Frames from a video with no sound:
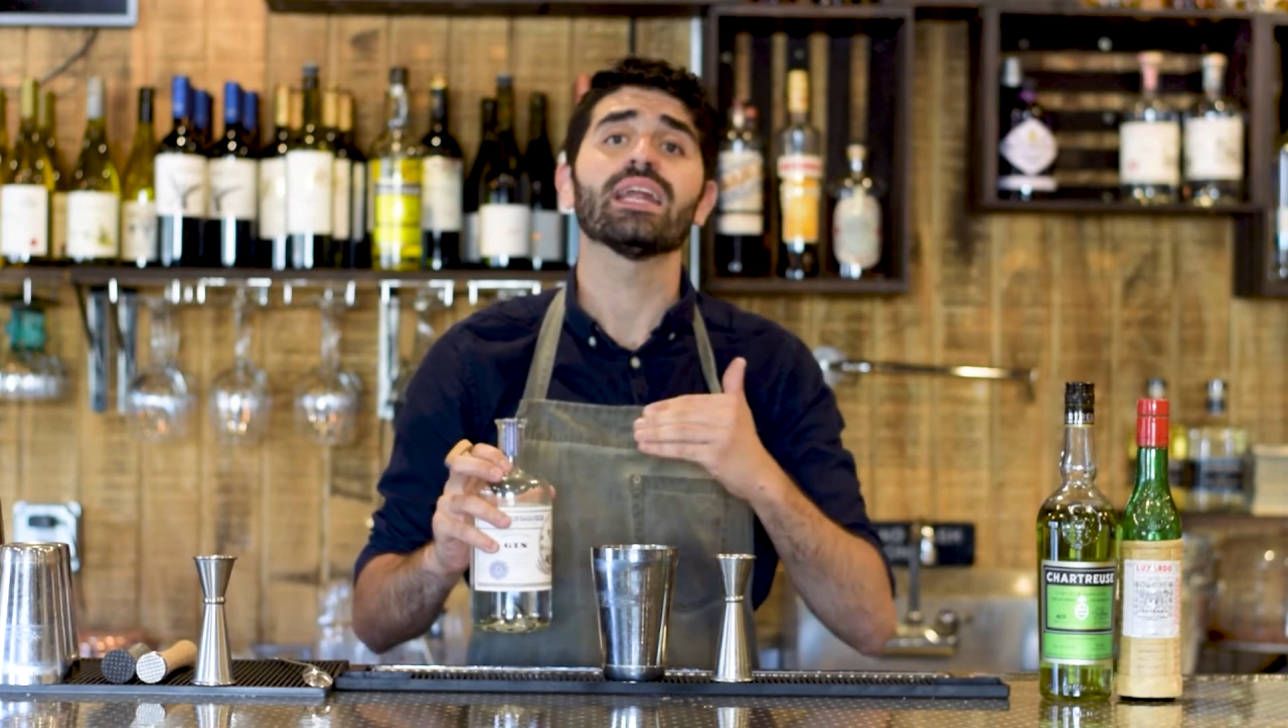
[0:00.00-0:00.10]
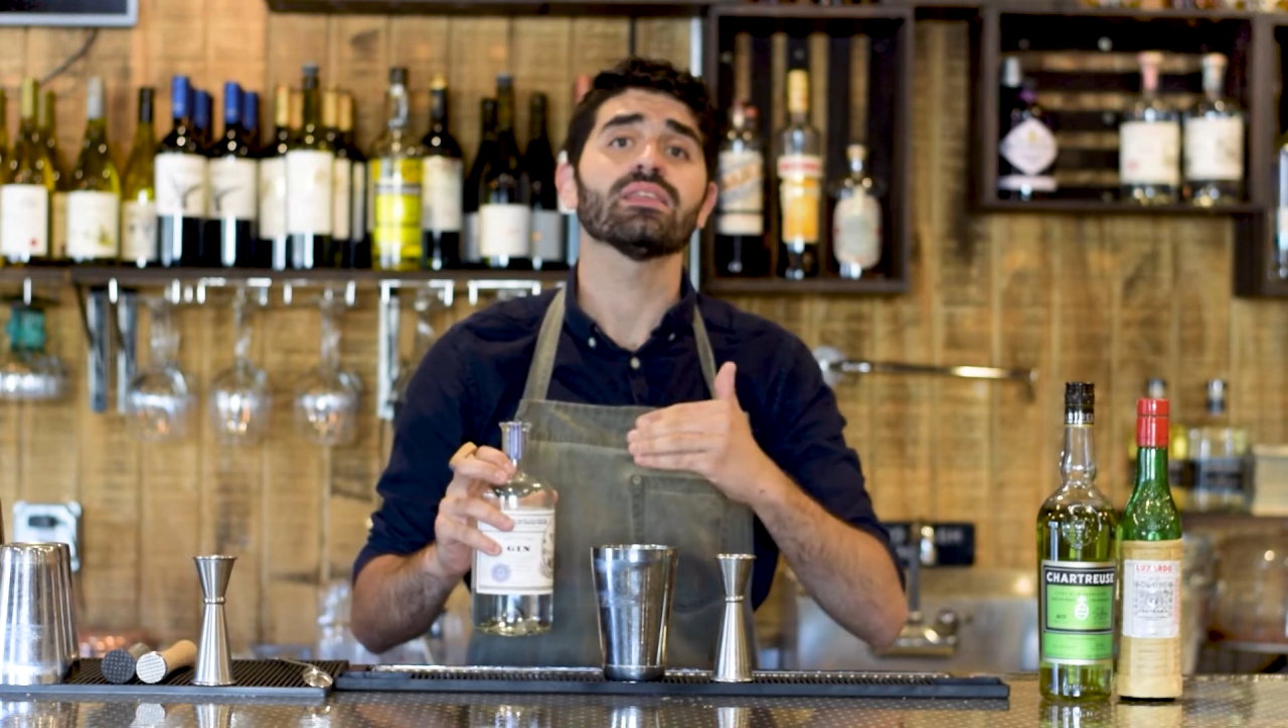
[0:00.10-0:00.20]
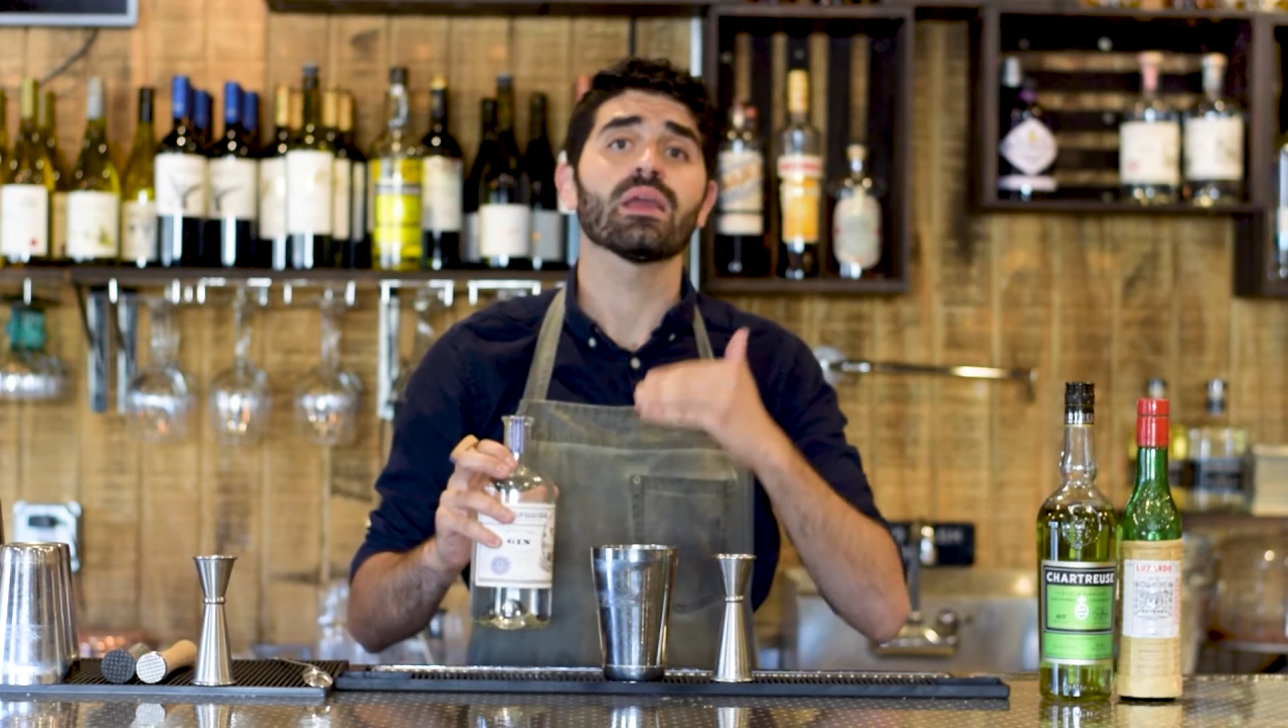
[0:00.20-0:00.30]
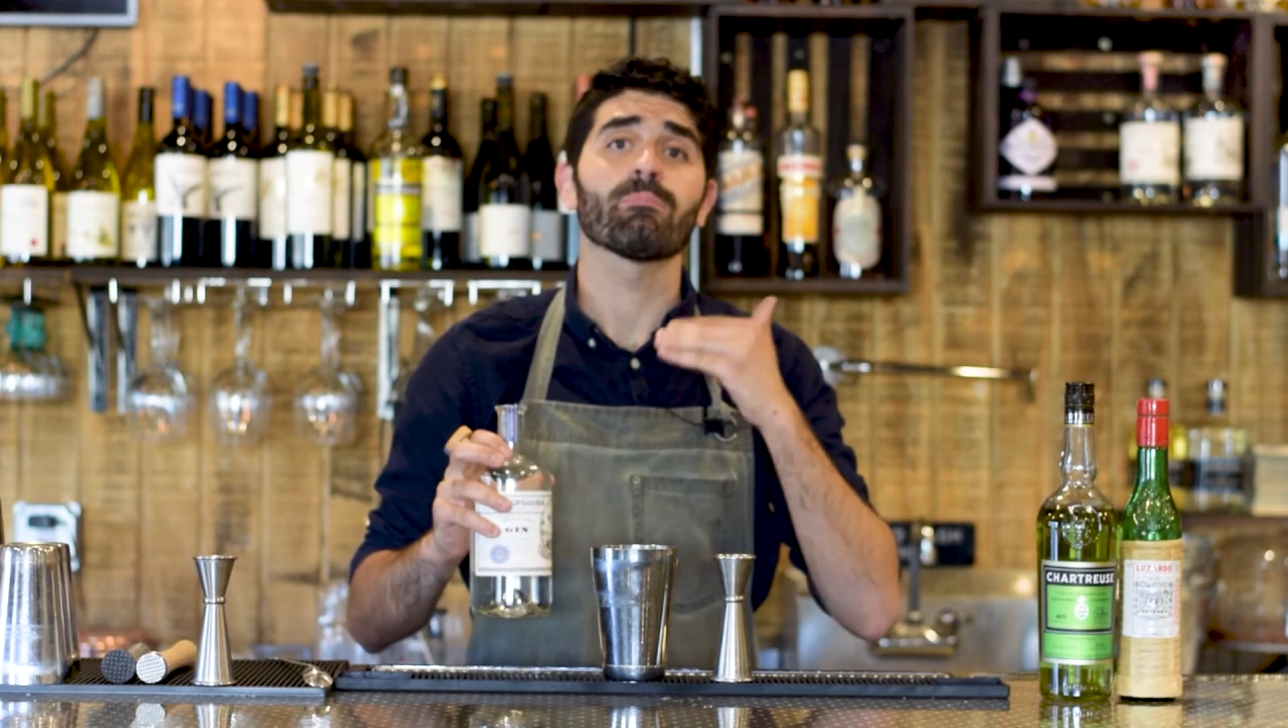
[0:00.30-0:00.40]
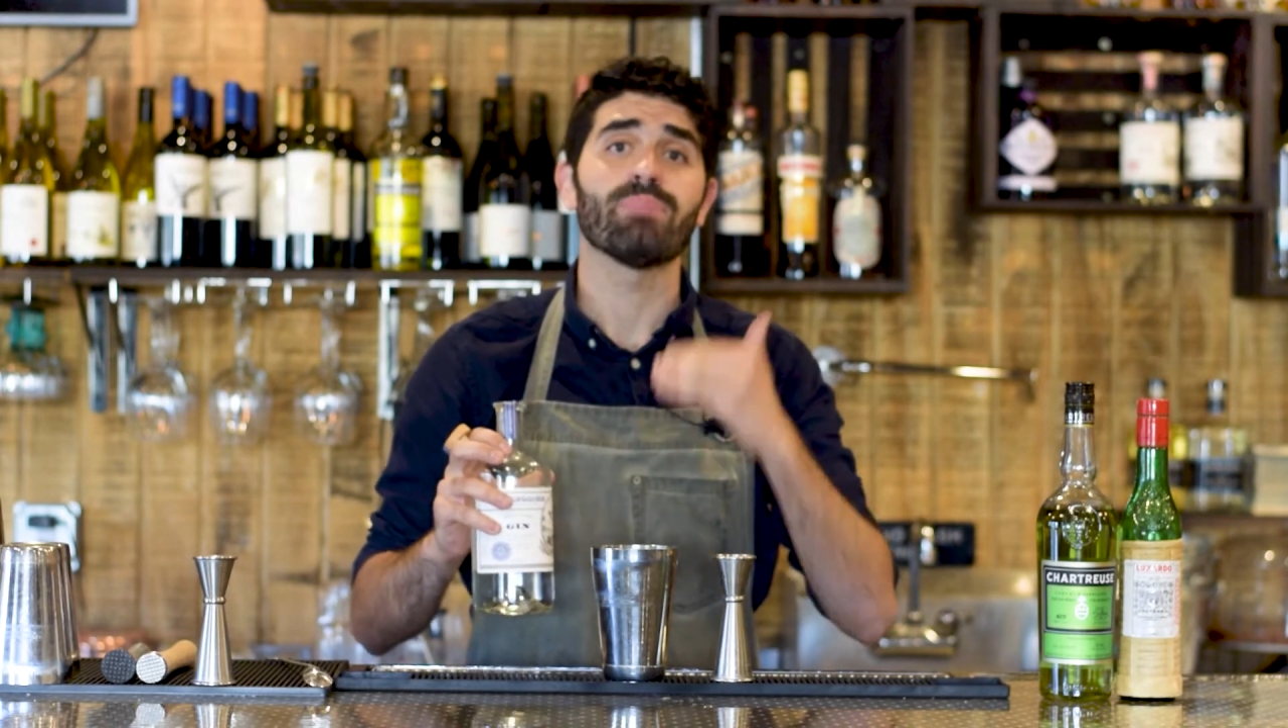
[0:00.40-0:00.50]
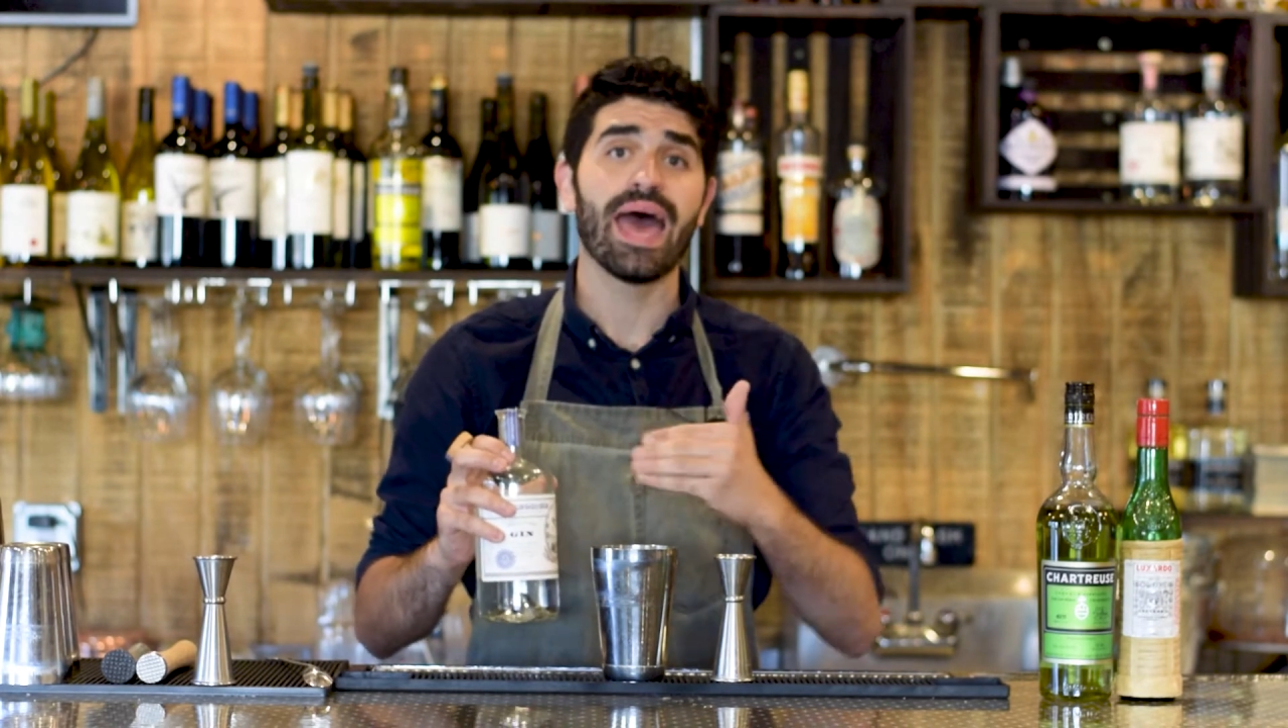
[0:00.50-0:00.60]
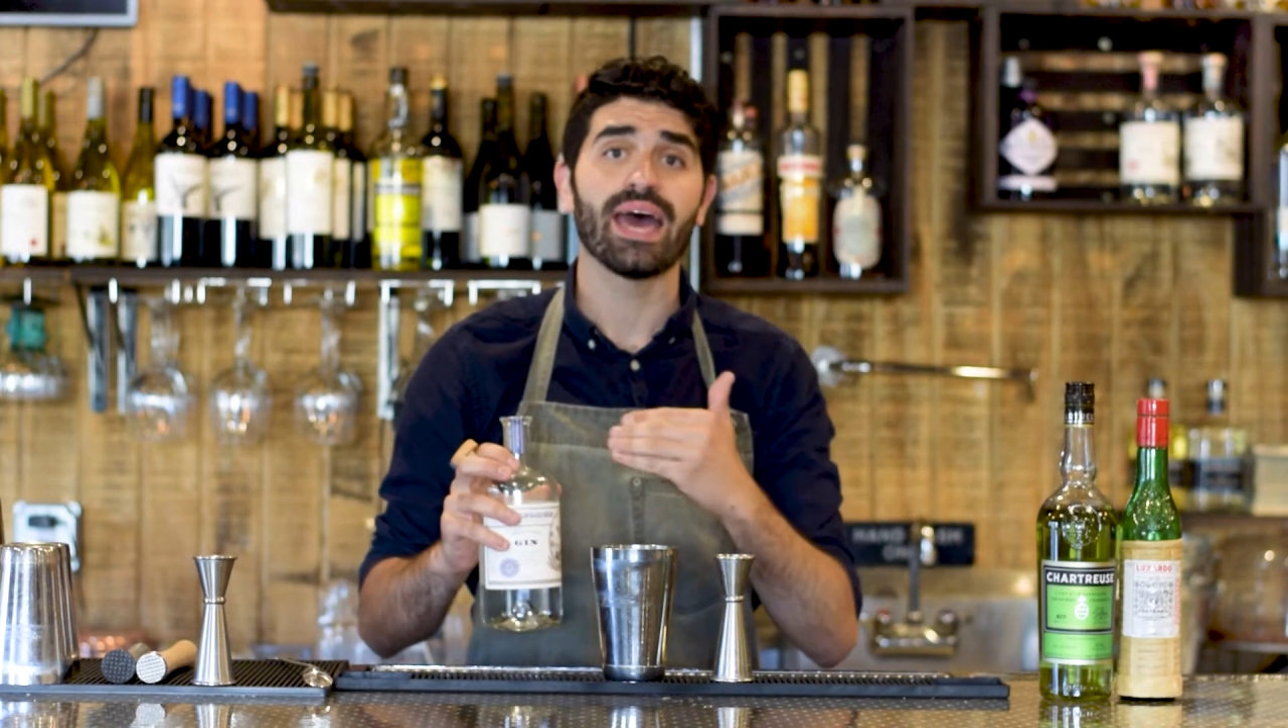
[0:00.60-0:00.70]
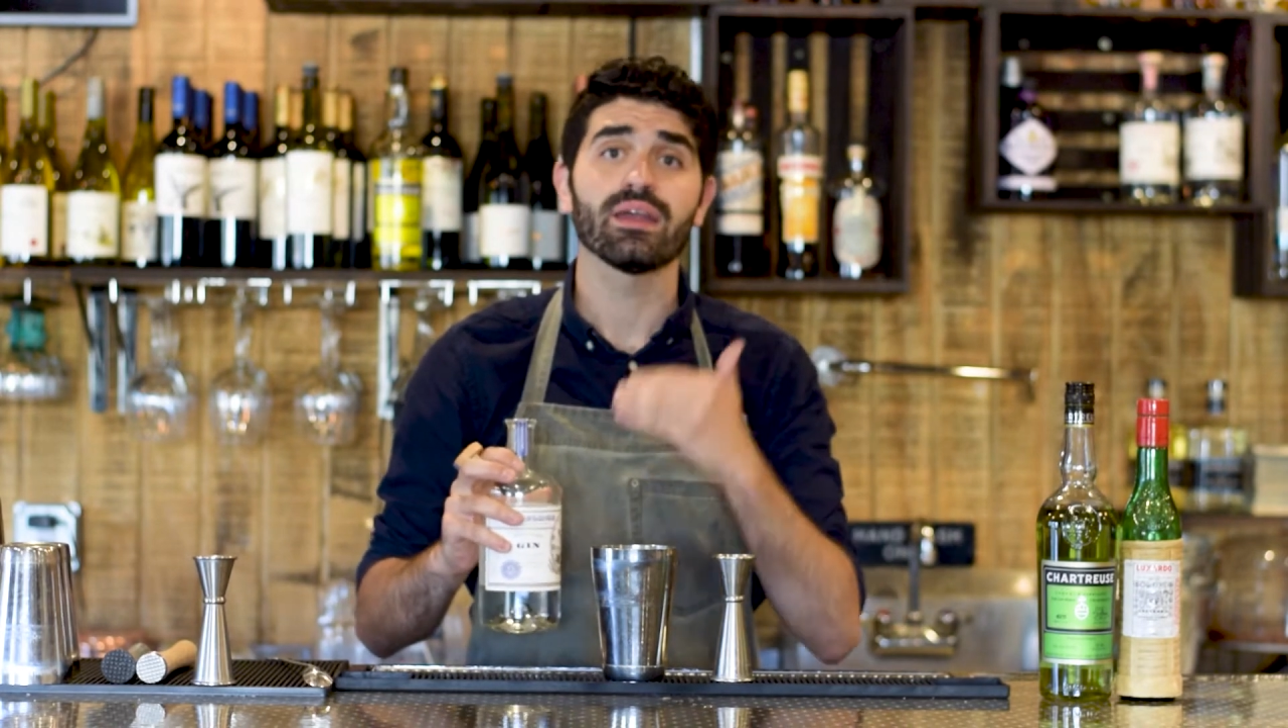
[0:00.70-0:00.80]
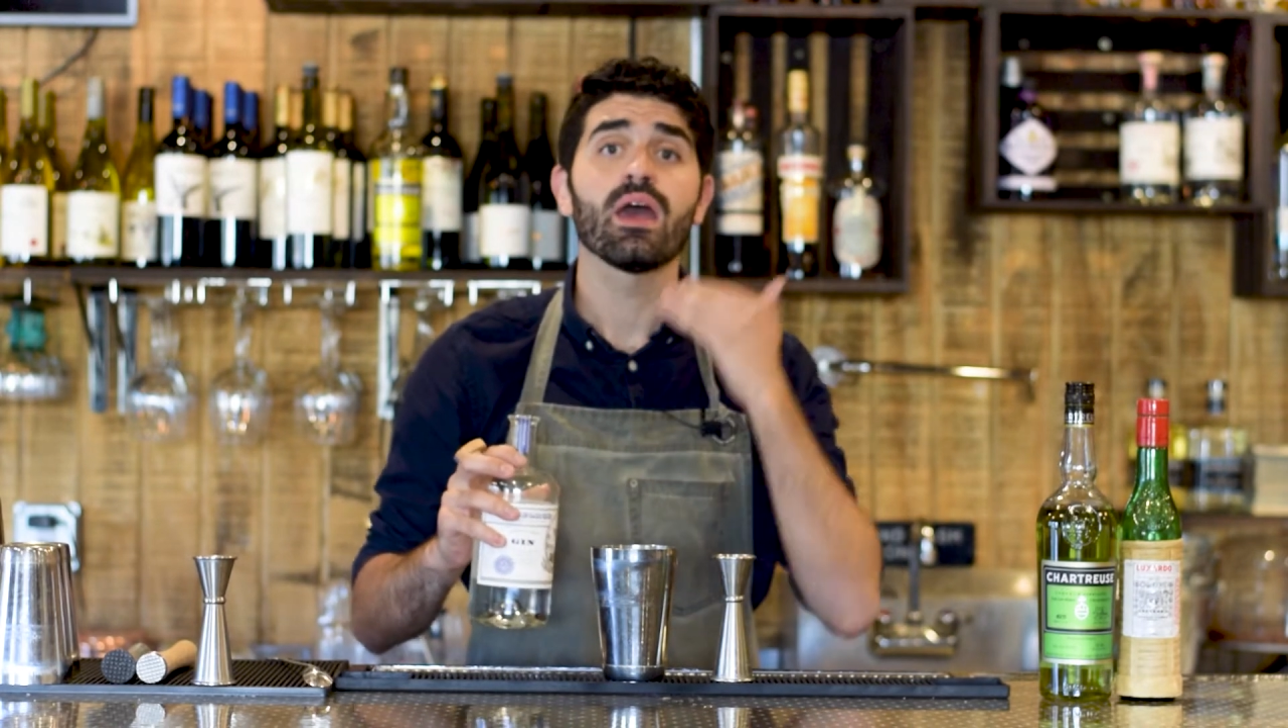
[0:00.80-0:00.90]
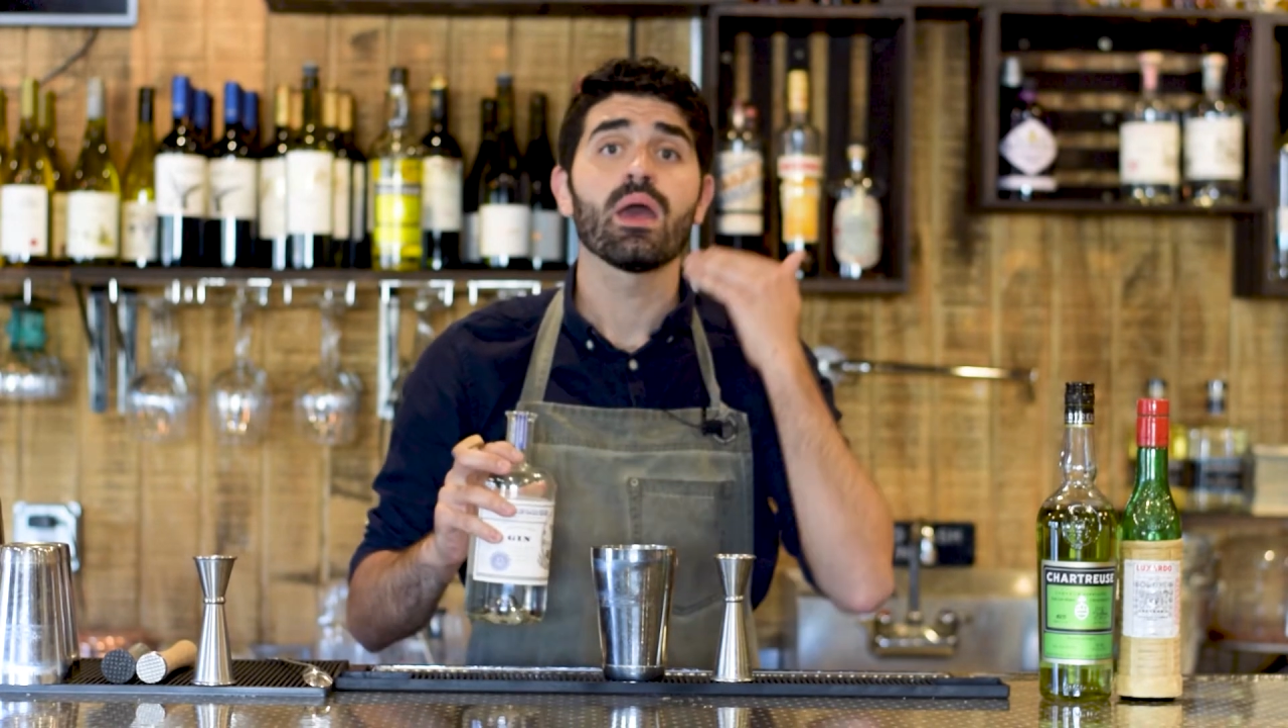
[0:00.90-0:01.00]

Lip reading: anything bad